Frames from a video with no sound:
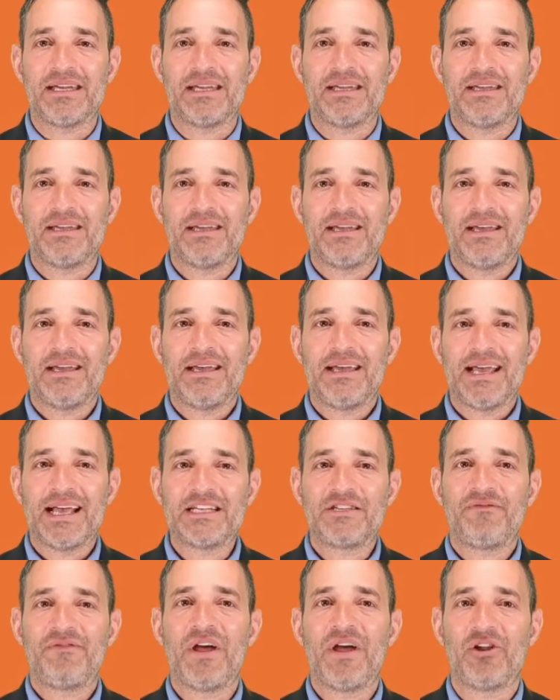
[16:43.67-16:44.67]
empty,
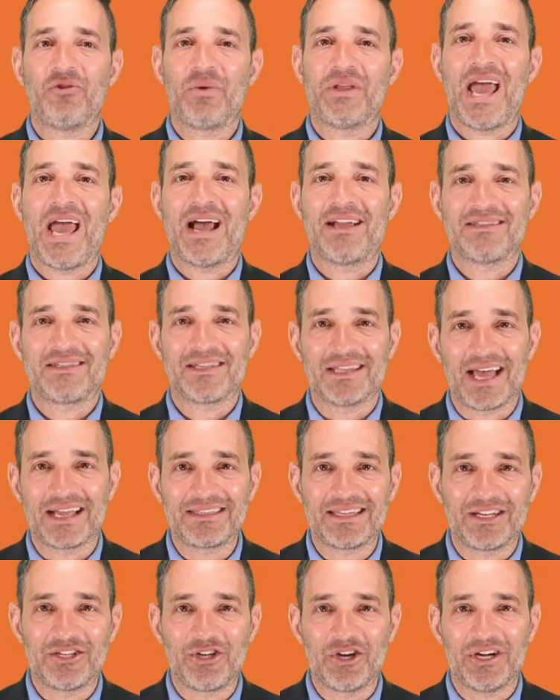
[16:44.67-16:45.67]
it's filled with
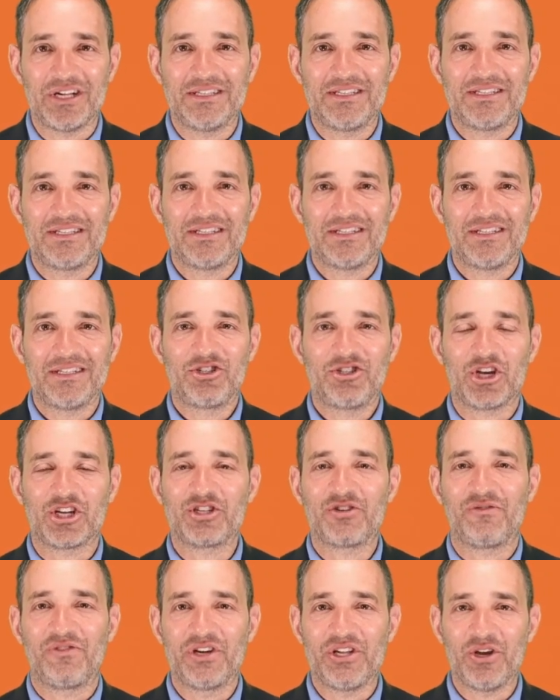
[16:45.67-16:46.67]
hand-selected goods
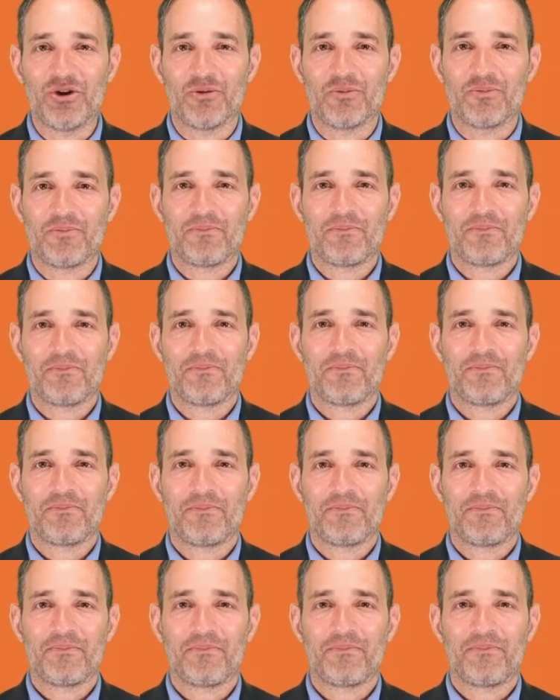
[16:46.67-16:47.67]
just for you.
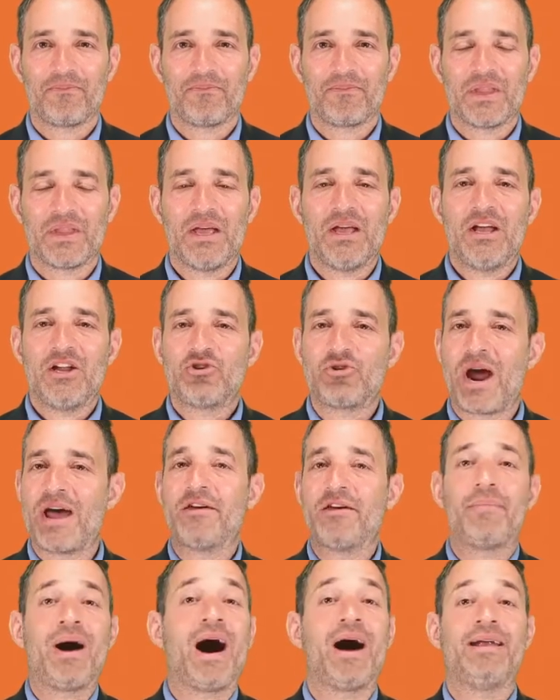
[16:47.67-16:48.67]

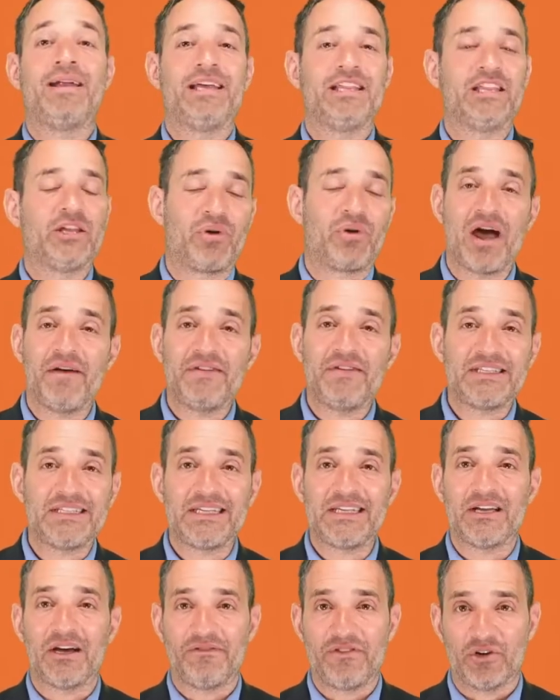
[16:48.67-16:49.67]
Try them on in the
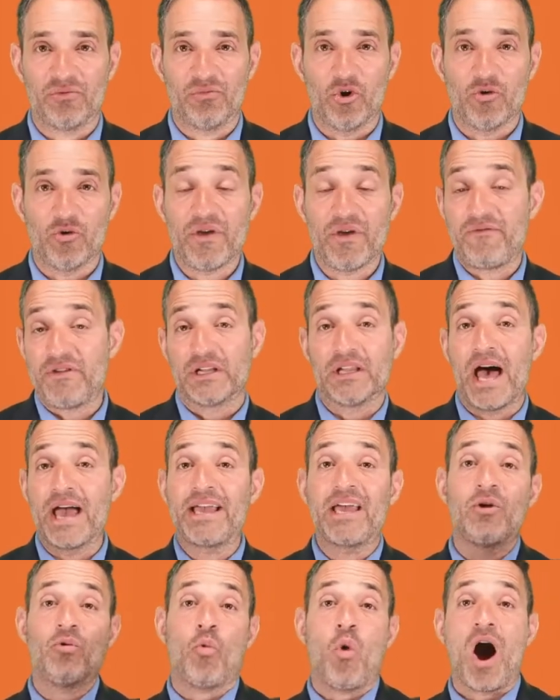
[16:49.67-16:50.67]
privacy of your room. If you
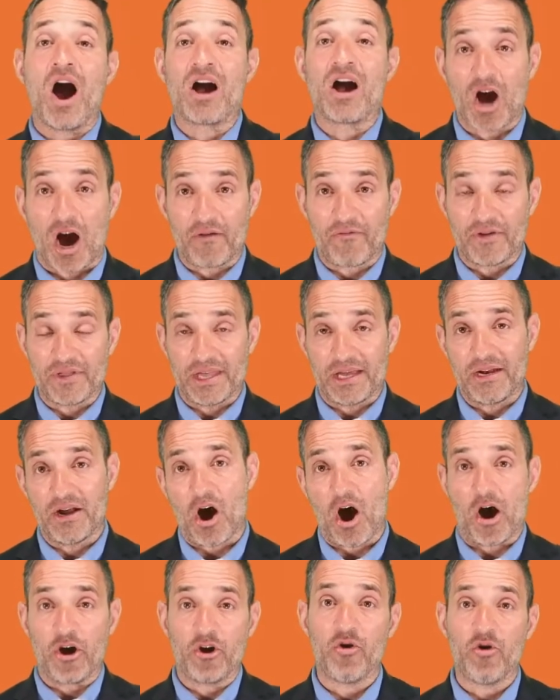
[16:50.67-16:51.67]
like it, walk off with
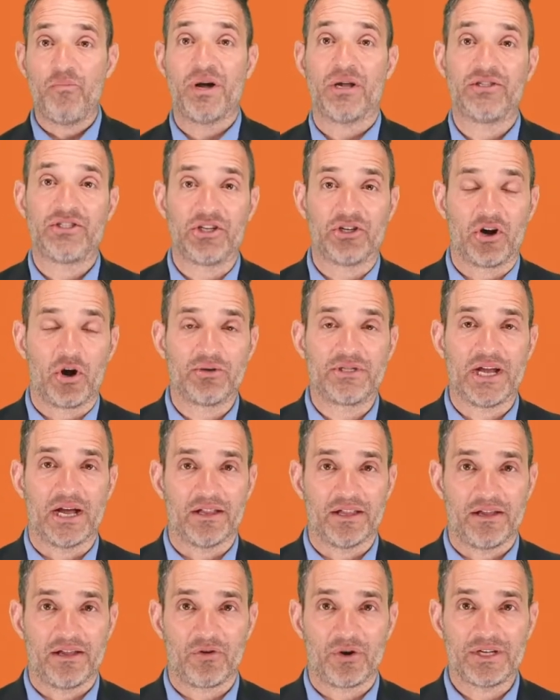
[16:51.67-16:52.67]
it. Auto-bill to your
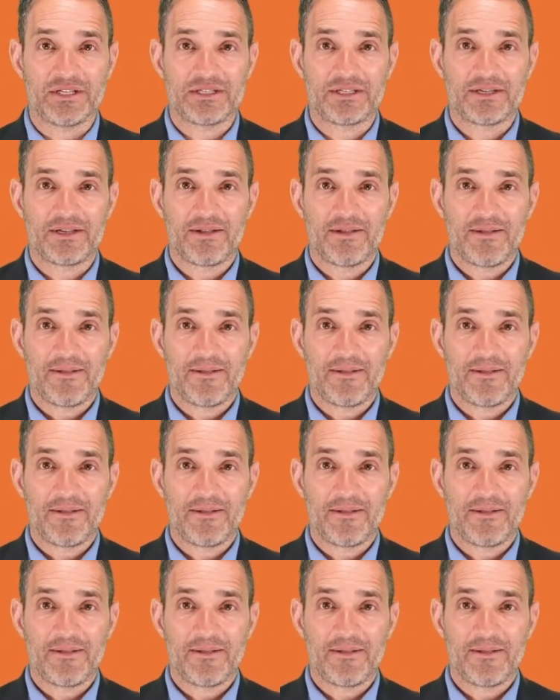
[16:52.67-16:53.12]
hotel invoice.